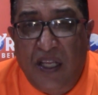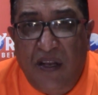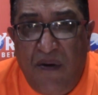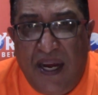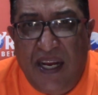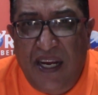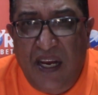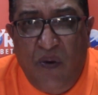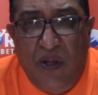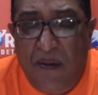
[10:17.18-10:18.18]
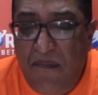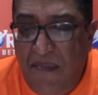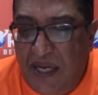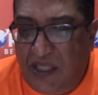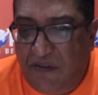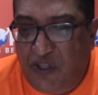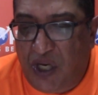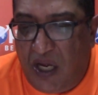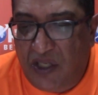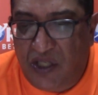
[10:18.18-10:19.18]
the reckoning with a massive
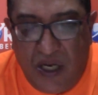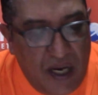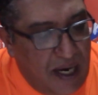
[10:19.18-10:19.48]
chance.